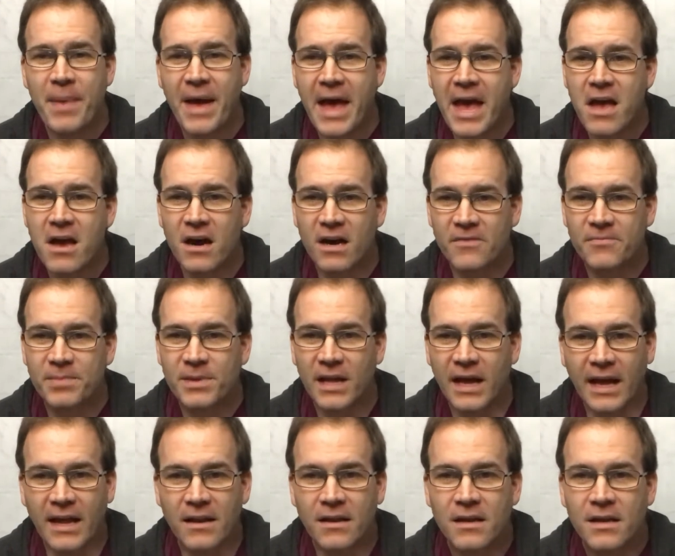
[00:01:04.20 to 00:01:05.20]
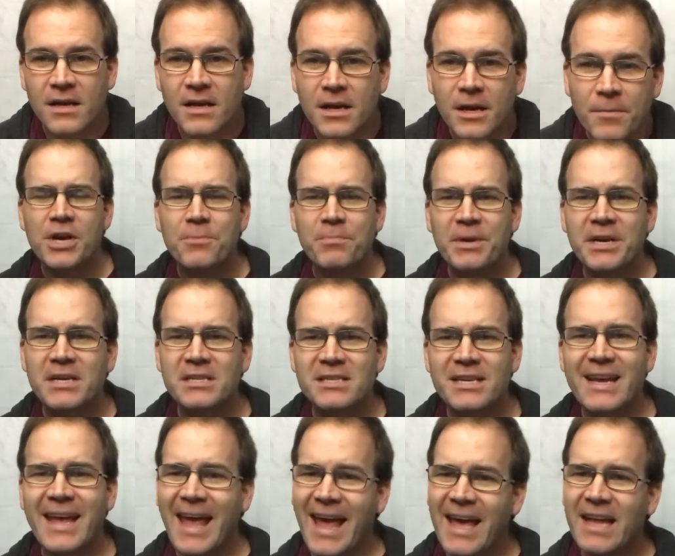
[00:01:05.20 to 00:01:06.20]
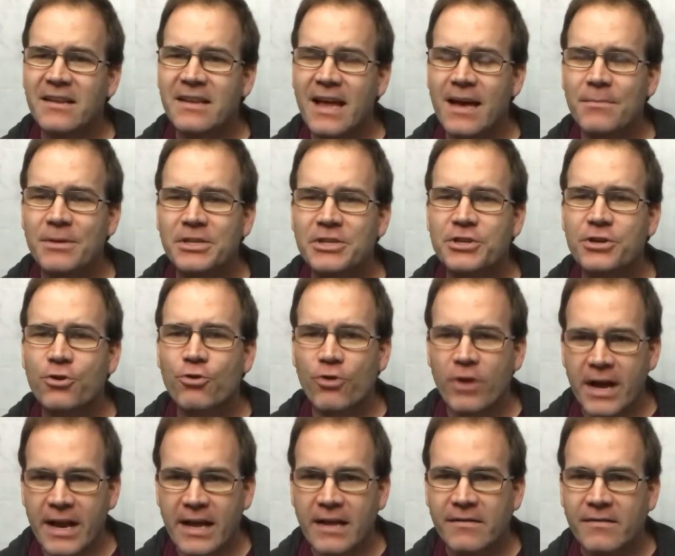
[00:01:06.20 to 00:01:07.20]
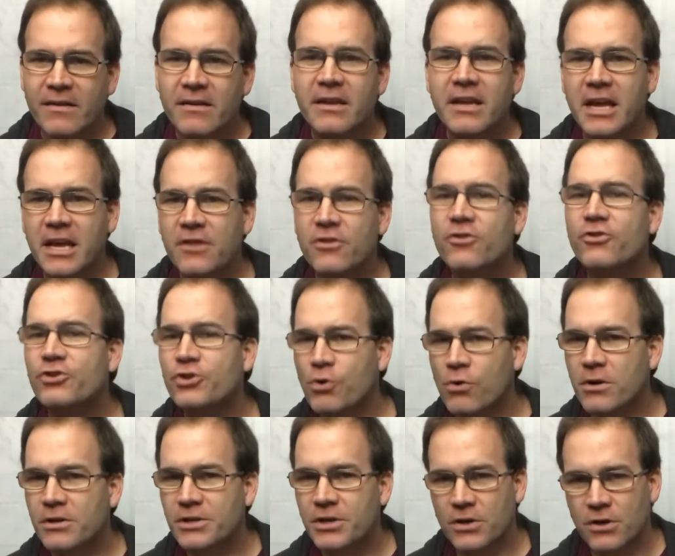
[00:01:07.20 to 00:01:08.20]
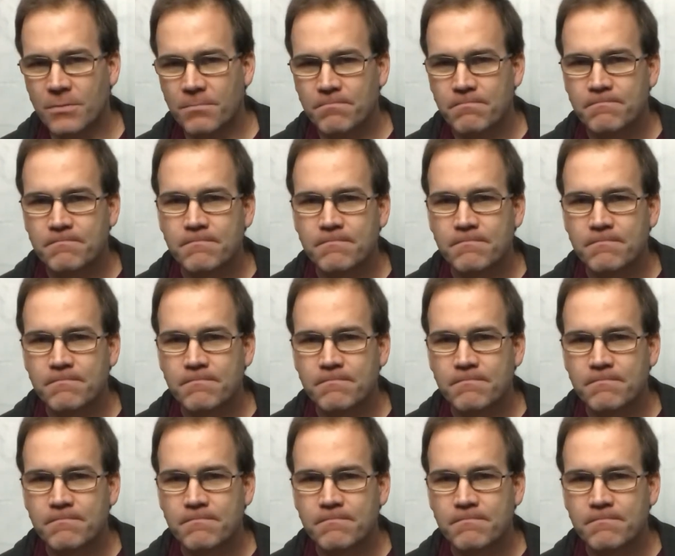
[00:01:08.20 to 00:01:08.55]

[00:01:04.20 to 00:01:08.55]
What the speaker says: payoff plan because it can damage your credit in the short term.